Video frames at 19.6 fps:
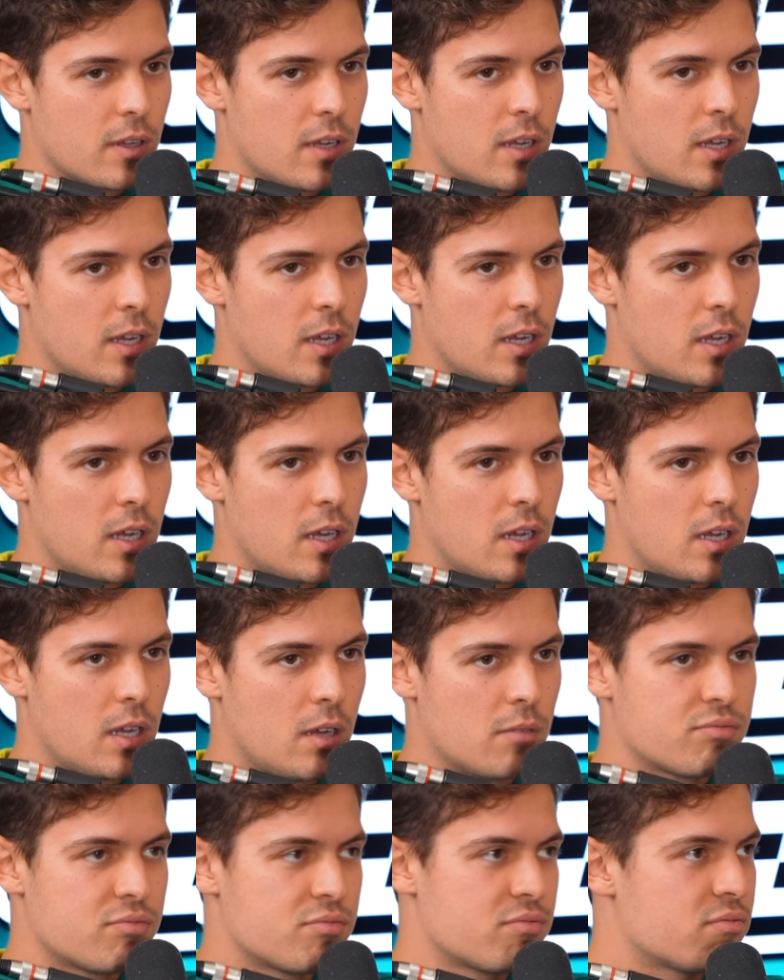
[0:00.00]

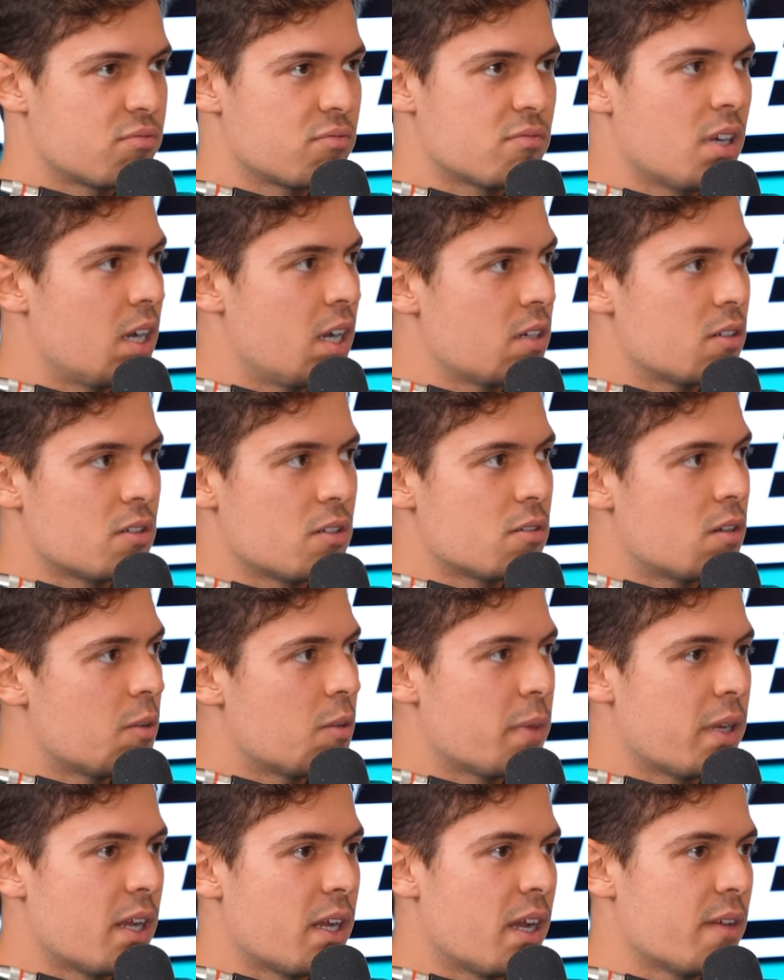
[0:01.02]
Uh, I don't know how
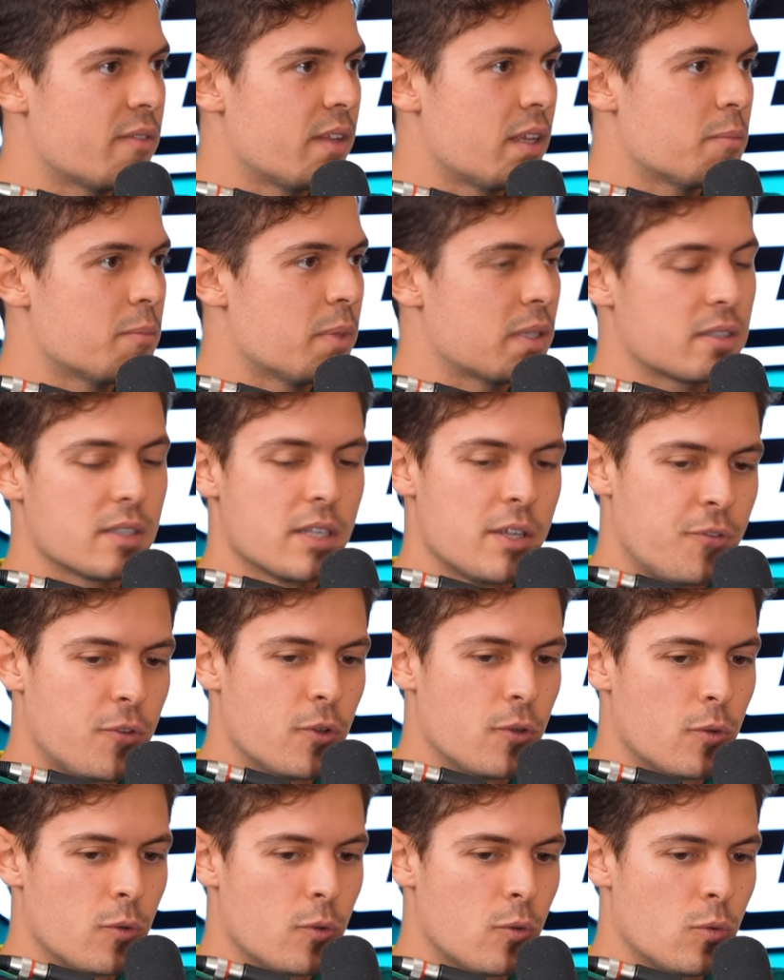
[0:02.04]
many I had then, but if
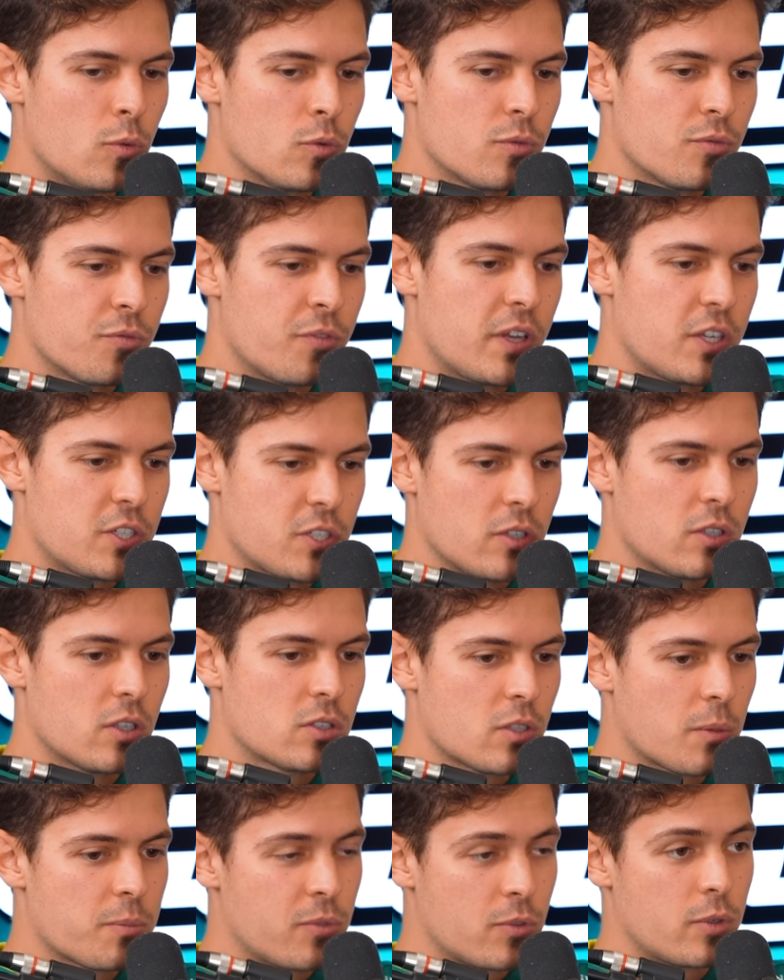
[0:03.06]
you finish in the
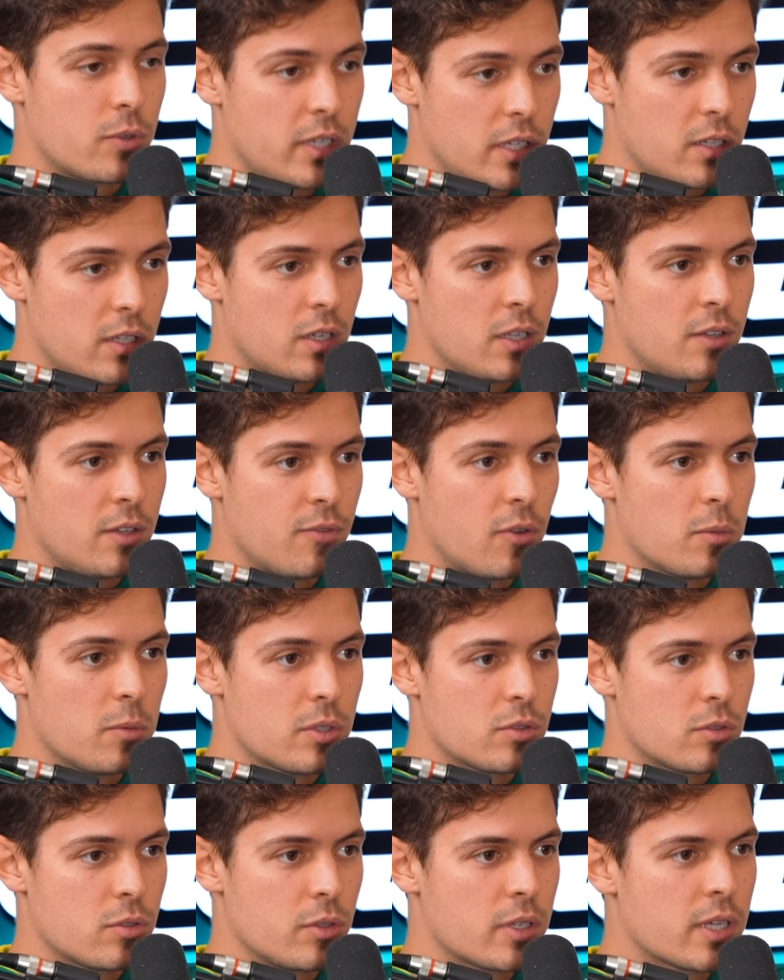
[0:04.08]
top three in Formula
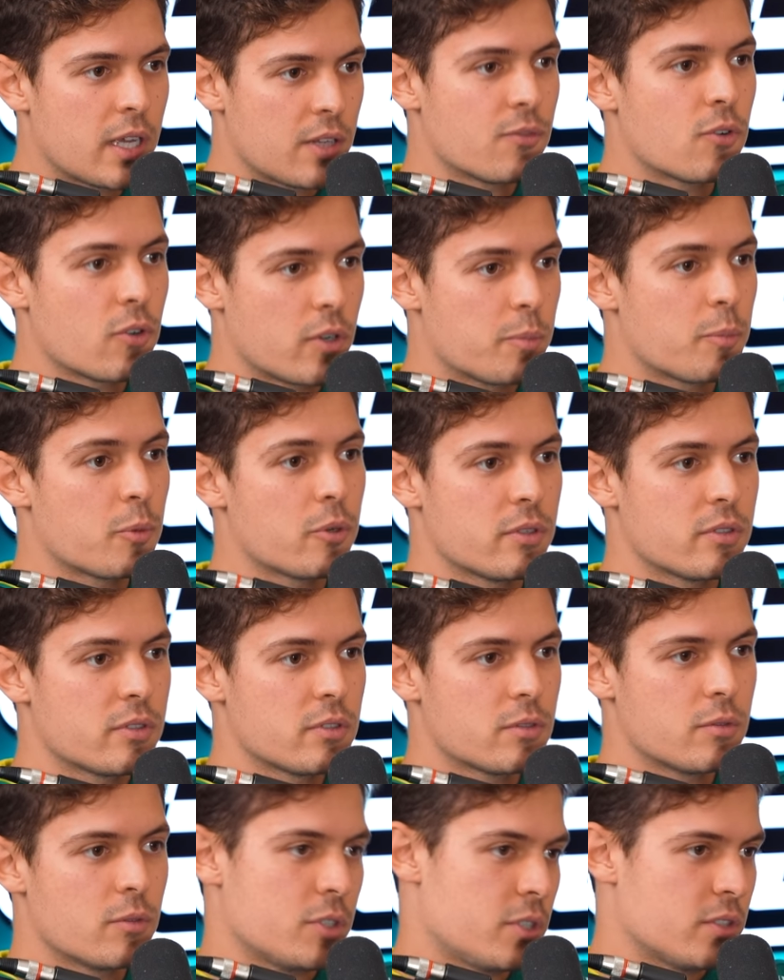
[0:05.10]
Two, you get 40 points,
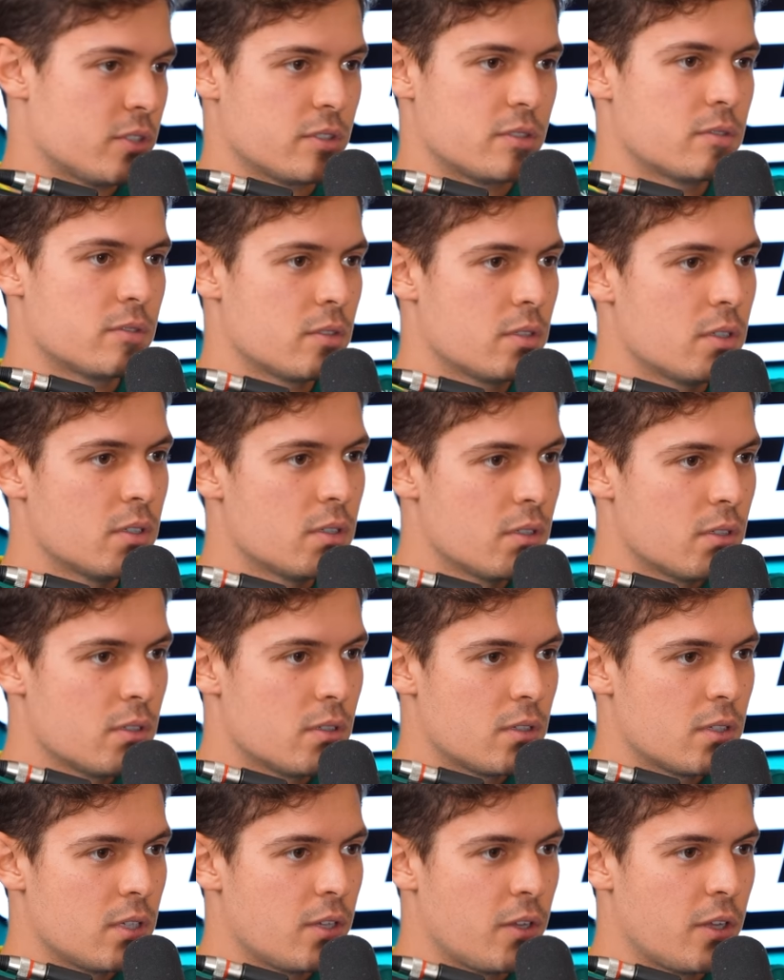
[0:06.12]
which is
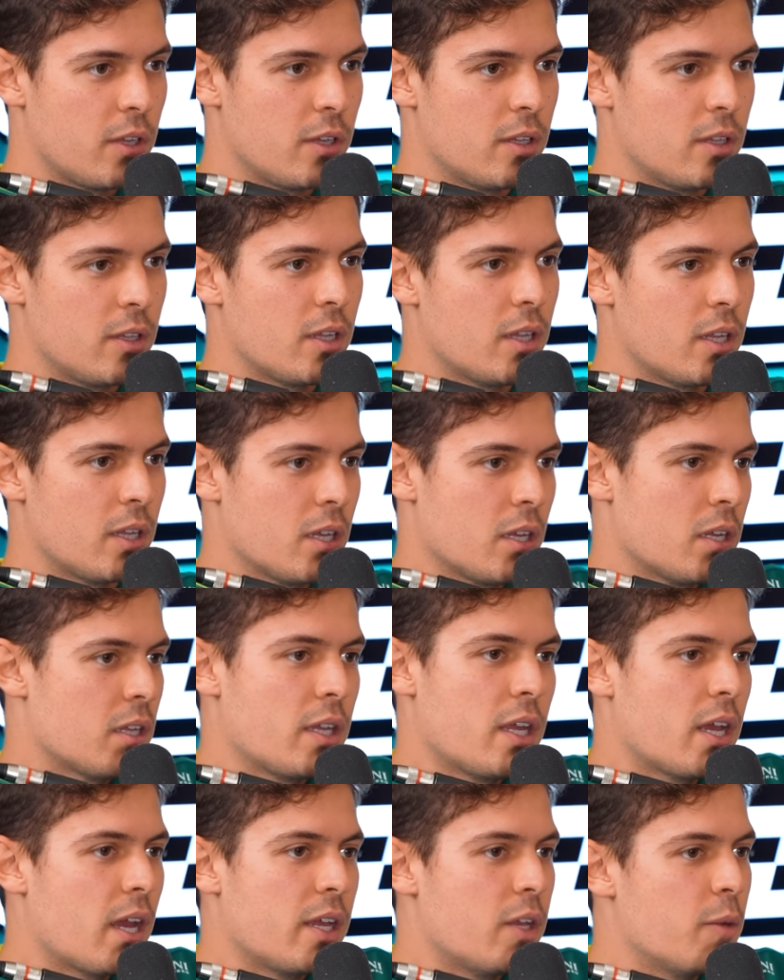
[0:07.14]
oh, so then you
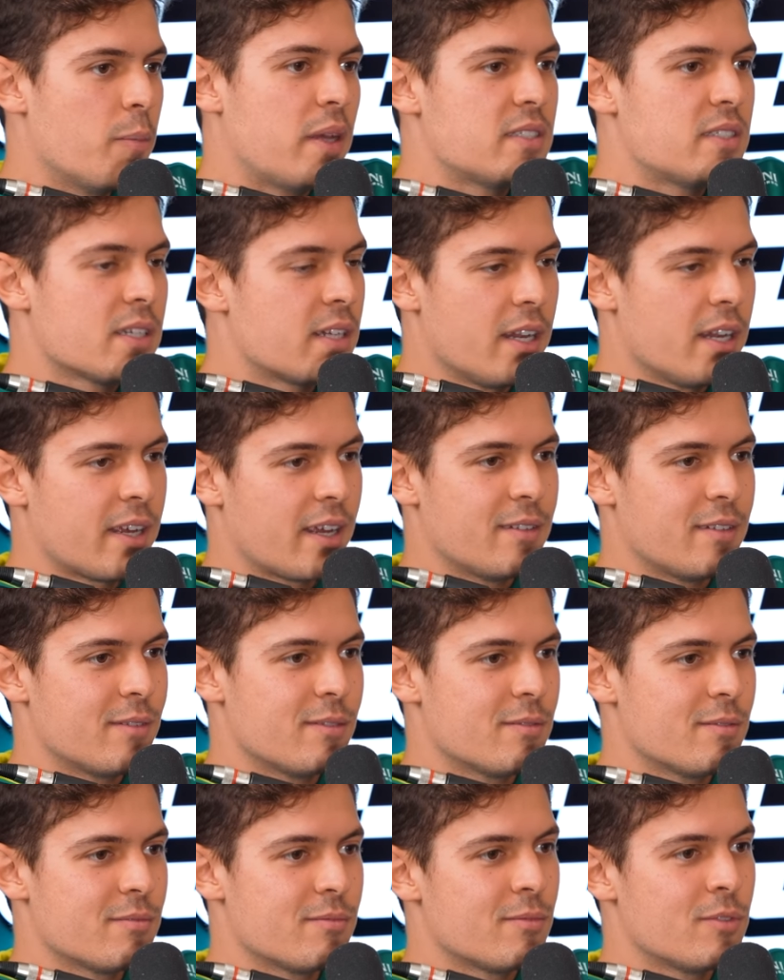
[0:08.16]
yeah, you basically
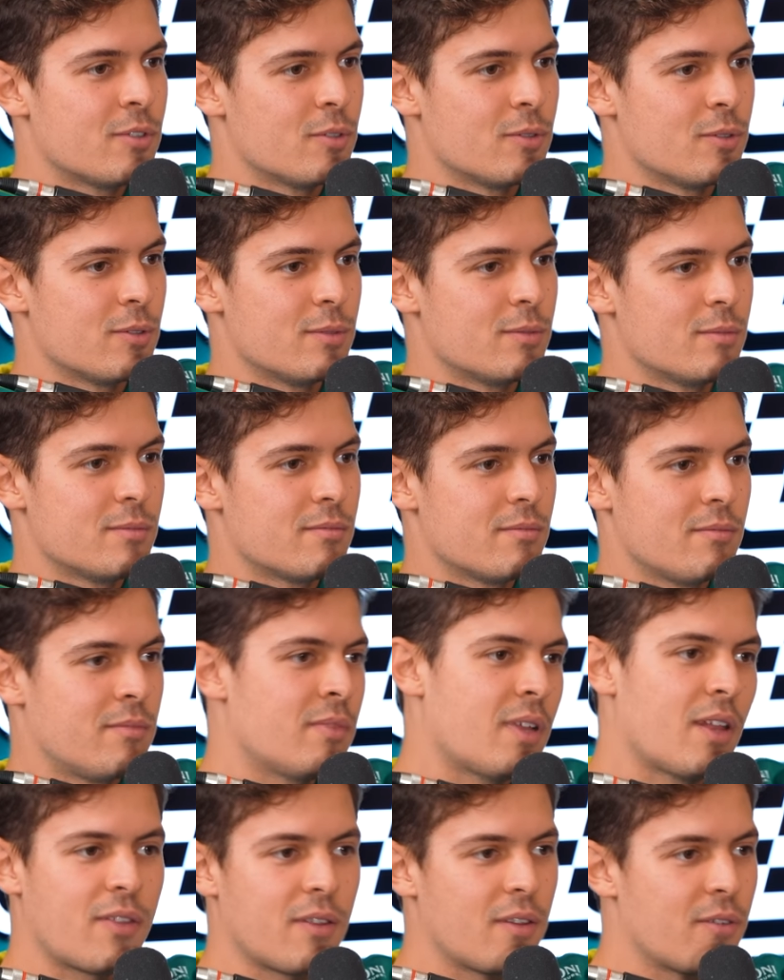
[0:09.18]
can do
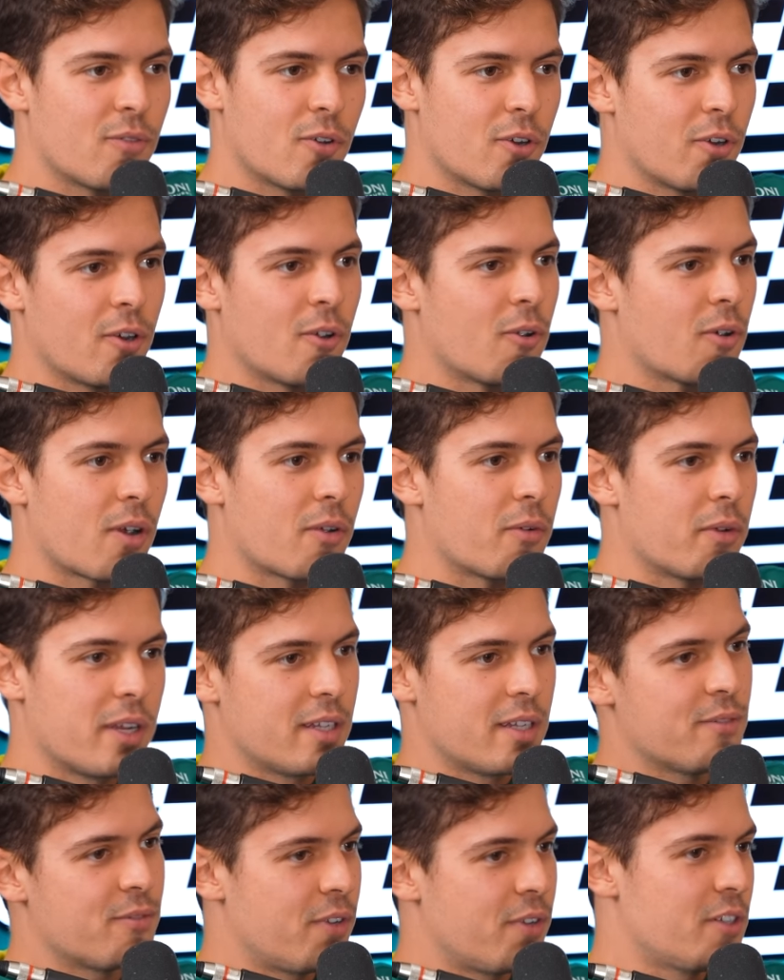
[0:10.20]
nothing for your whole career
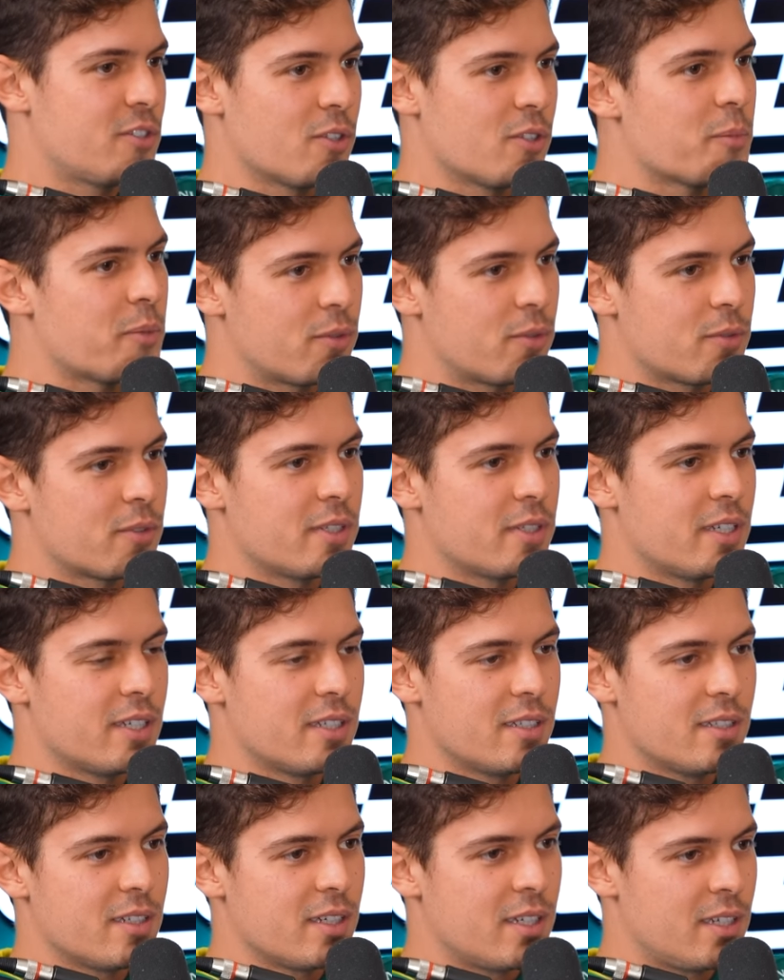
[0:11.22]
and finish top three
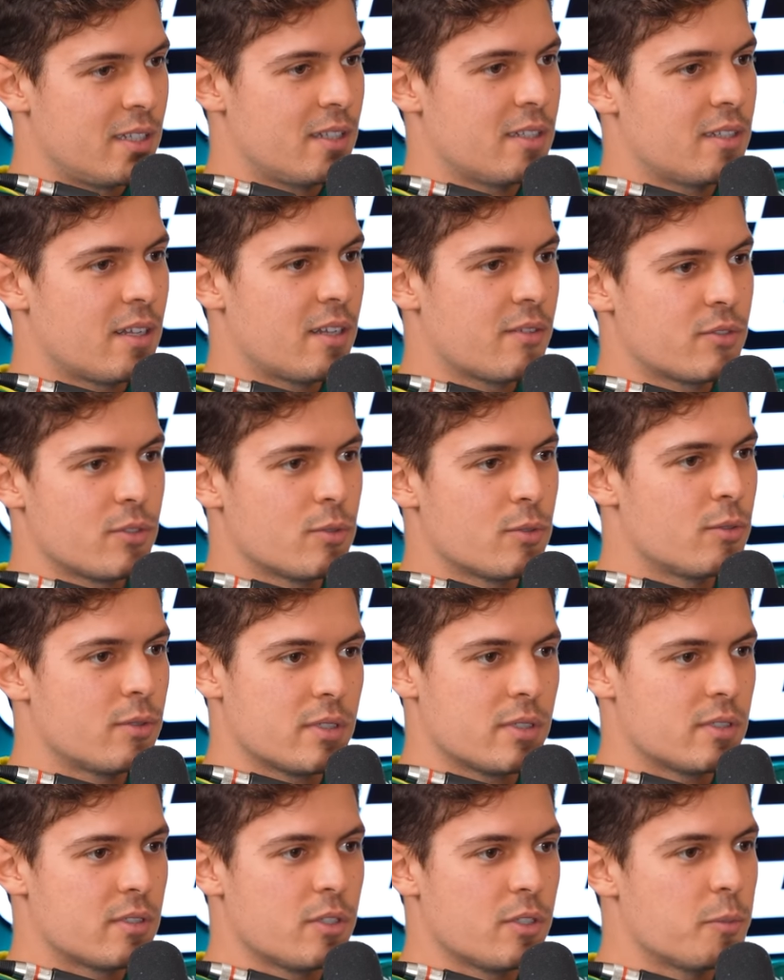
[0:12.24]
in, in F2
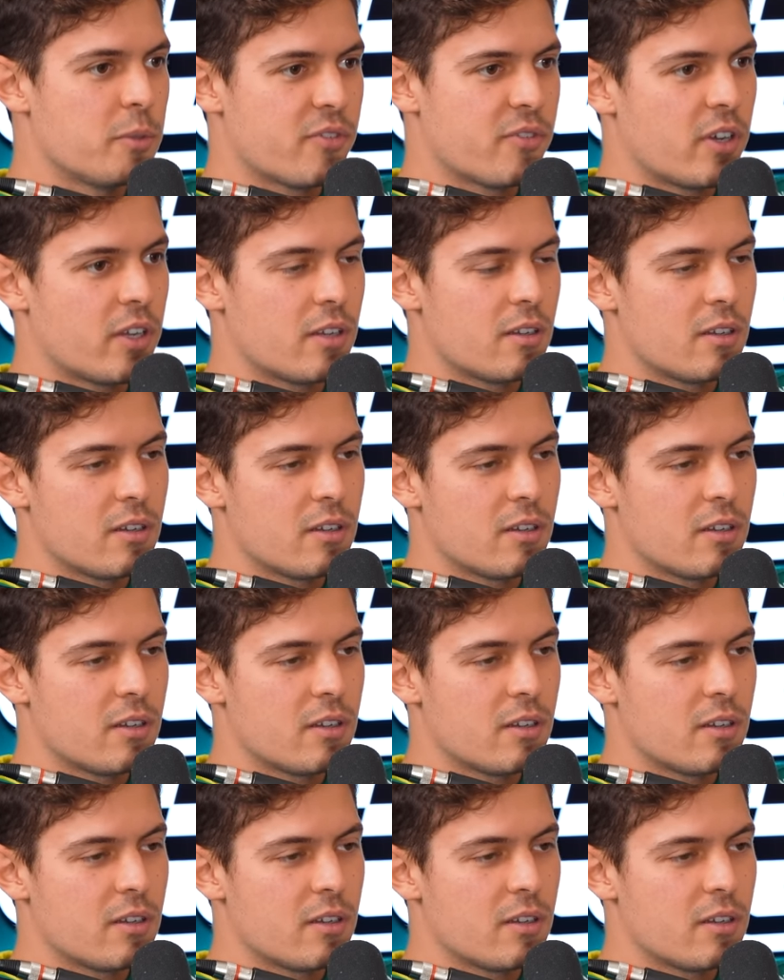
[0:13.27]
and you'll be fine.